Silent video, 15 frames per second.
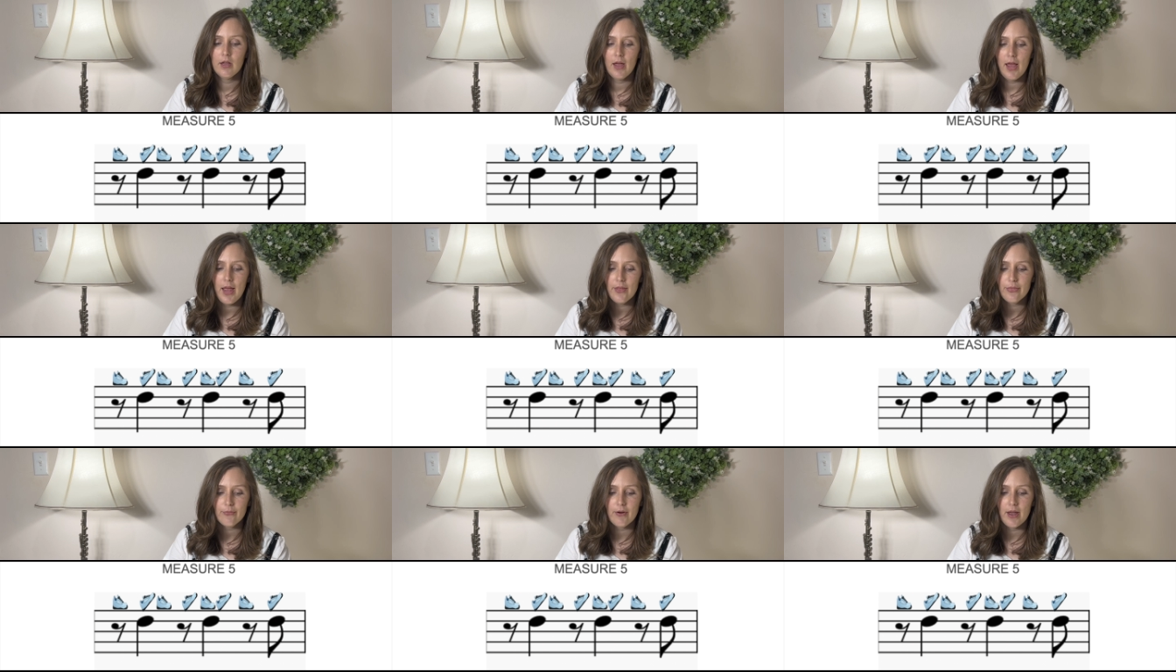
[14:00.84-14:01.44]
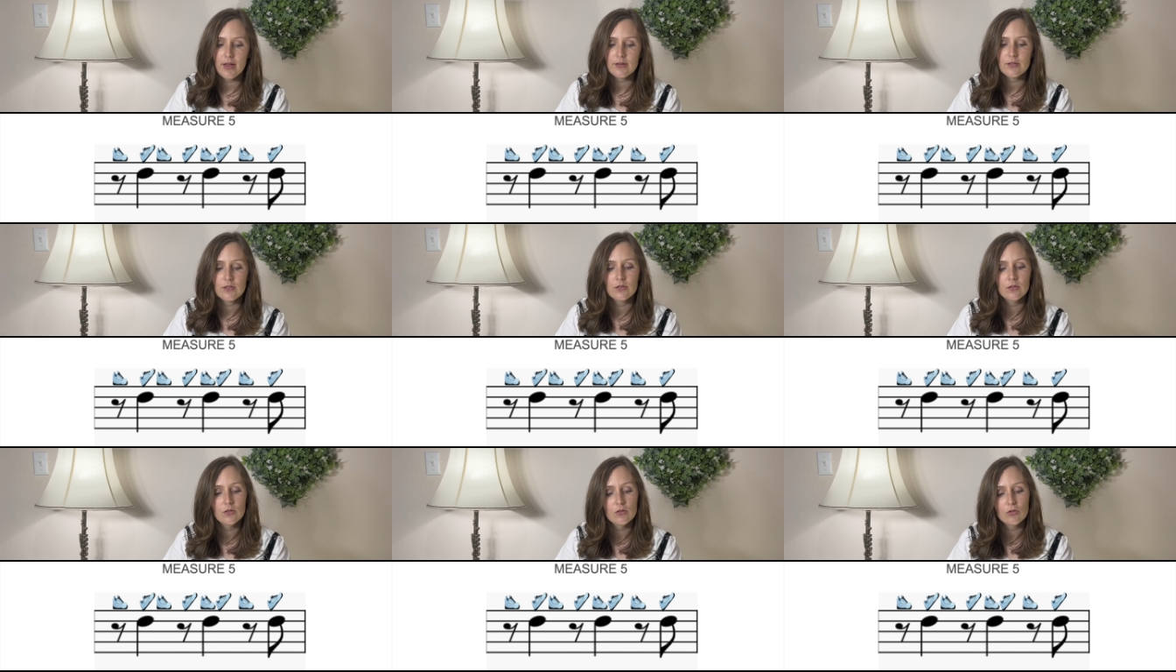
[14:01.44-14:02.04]
8th rest,
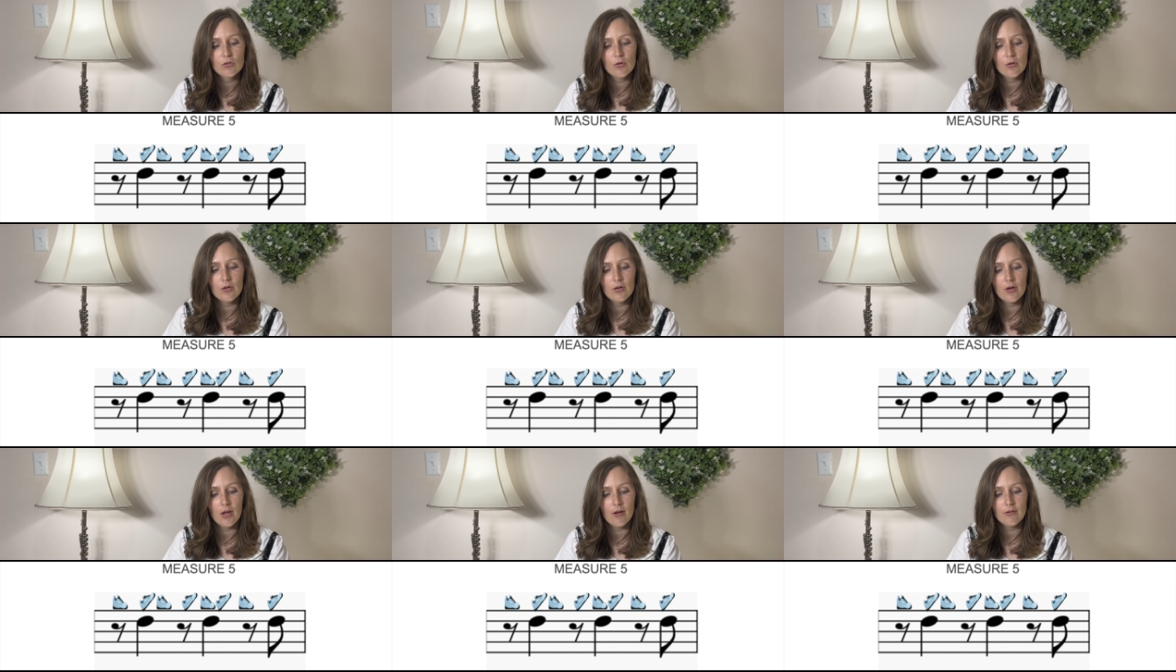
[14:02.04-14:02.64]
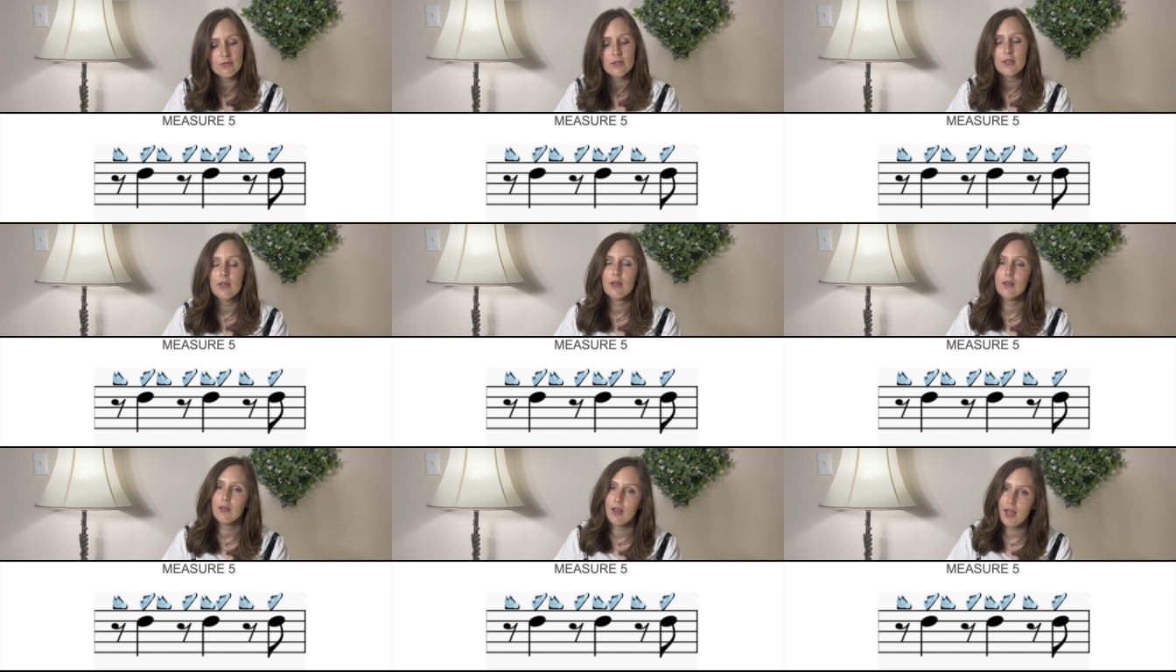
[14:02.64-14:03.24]
quarter note,
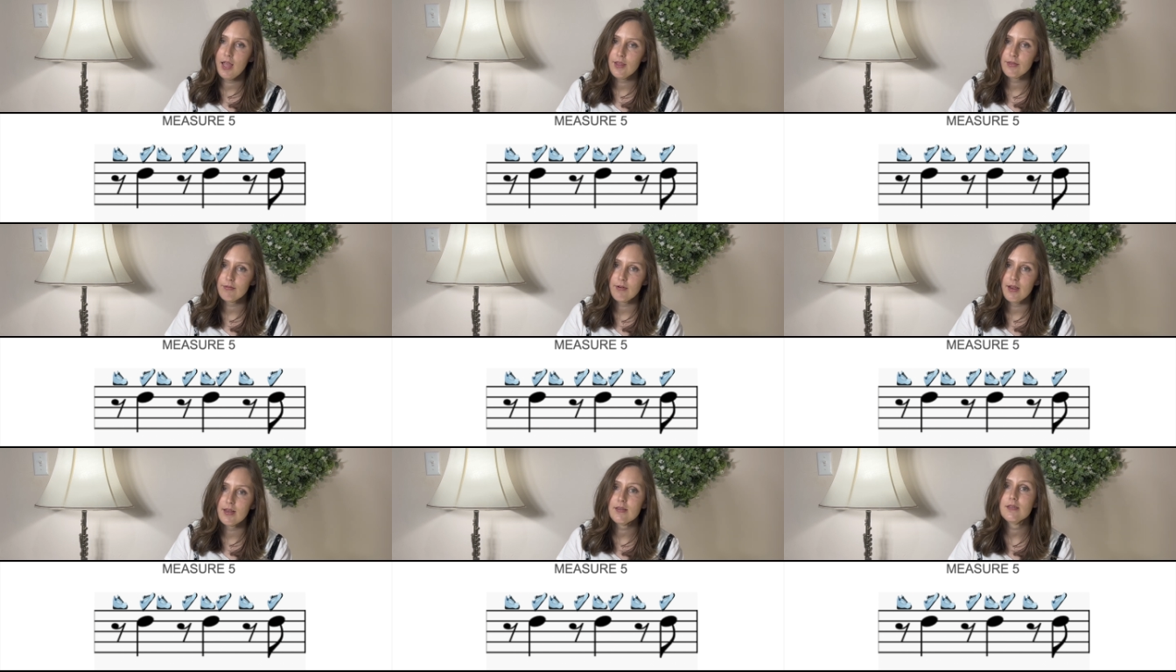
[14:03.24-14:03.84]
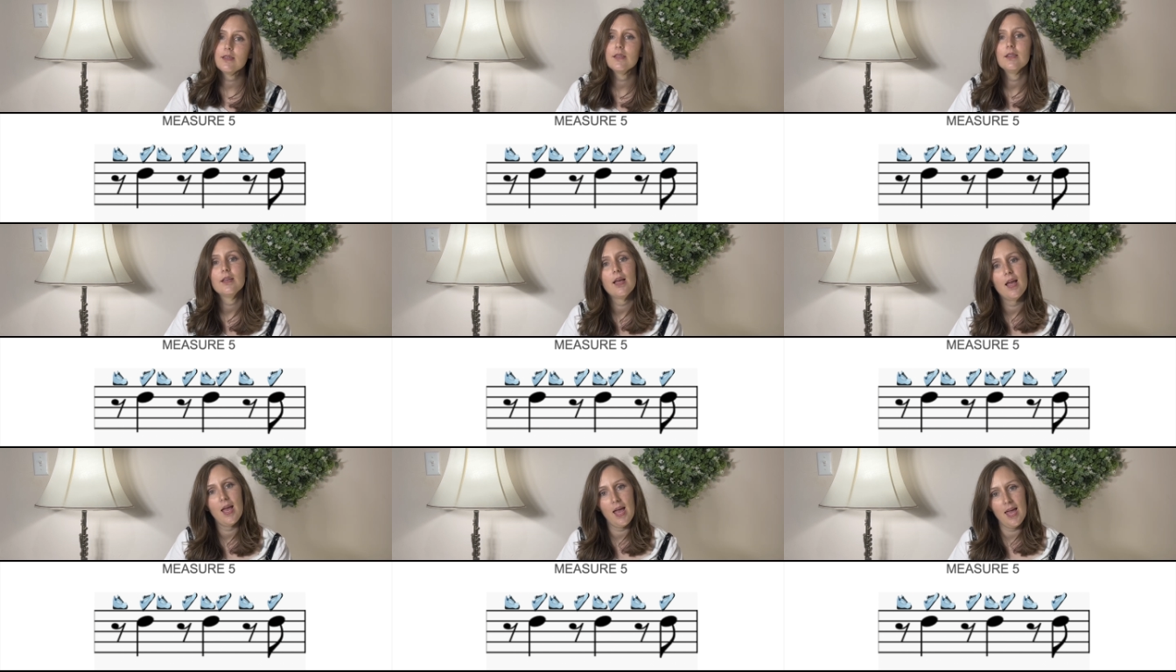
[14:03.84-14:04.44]
8th rest,
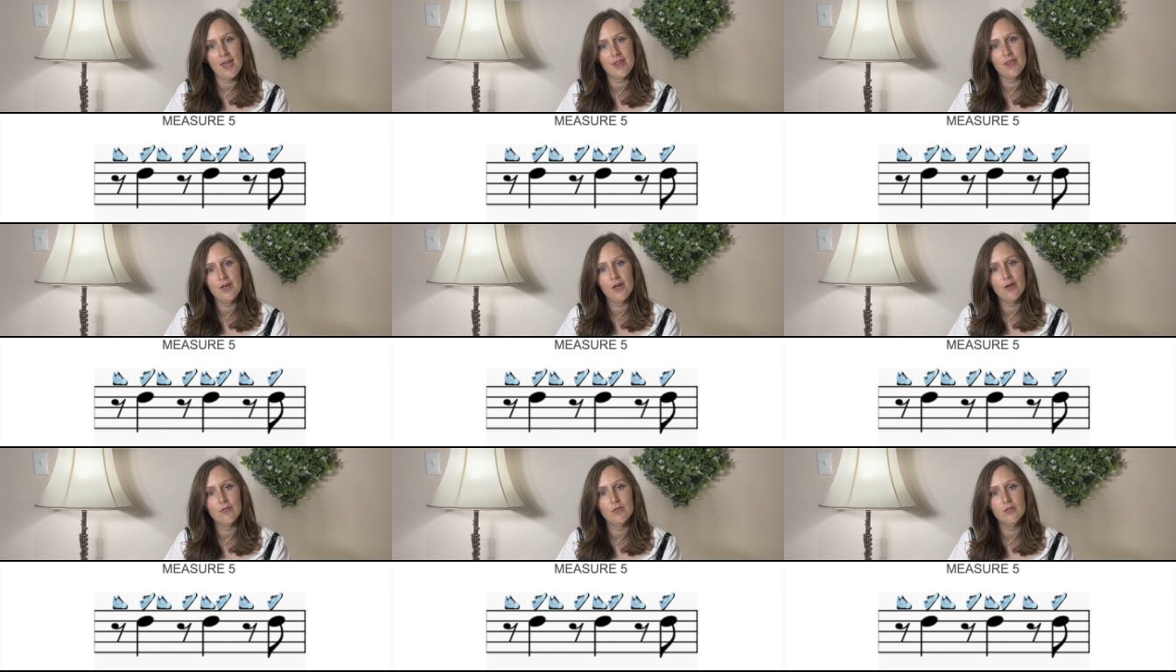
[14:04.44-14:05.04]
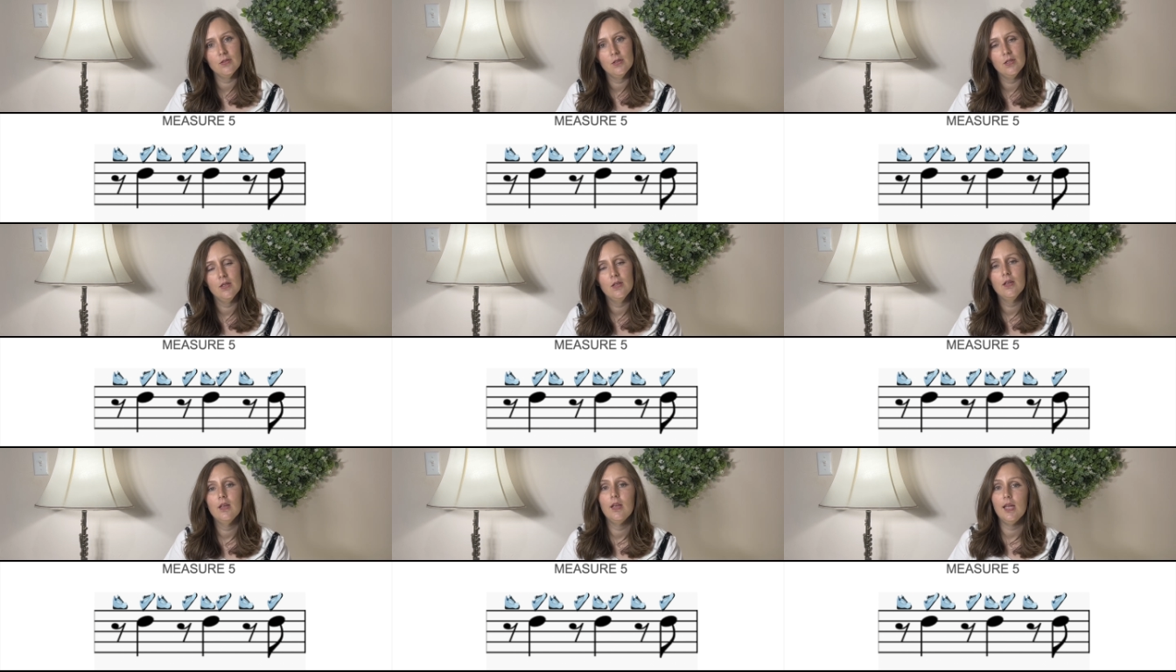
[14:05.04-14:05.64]
8th note.
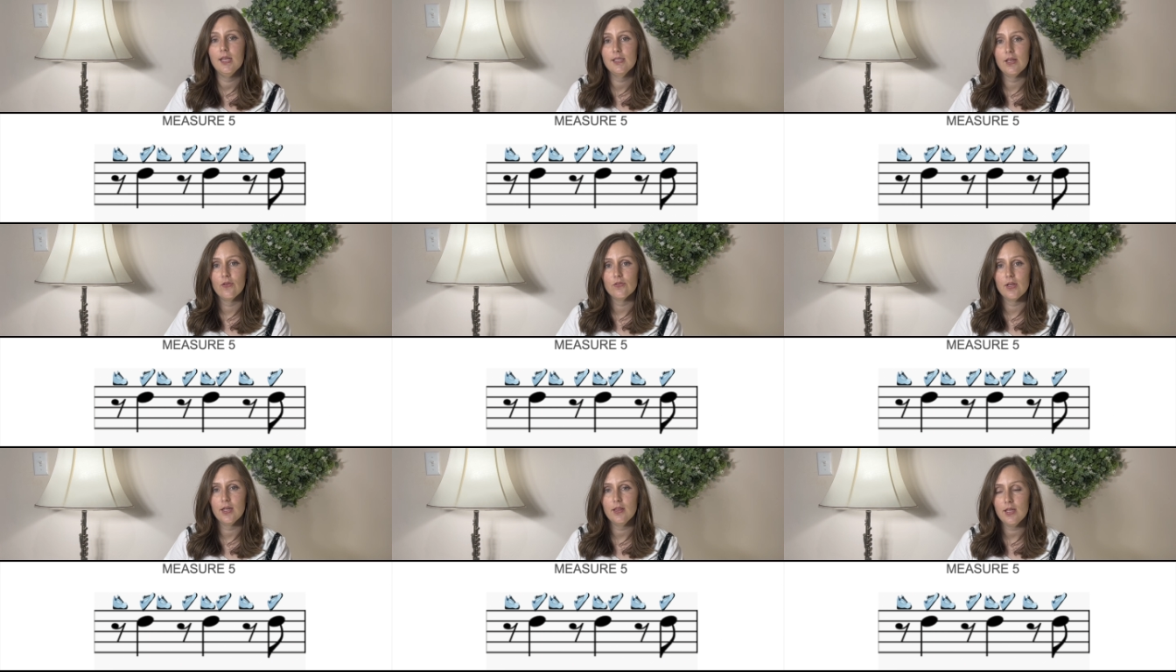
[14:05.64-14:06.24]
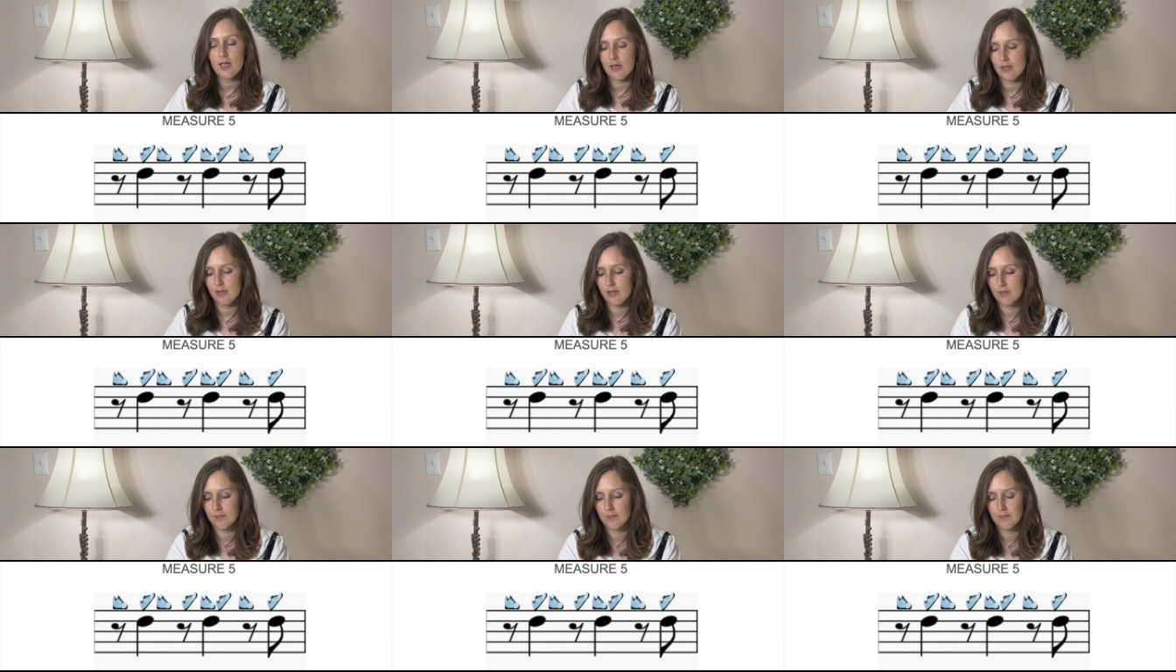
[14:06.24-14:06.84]
It sounds like this.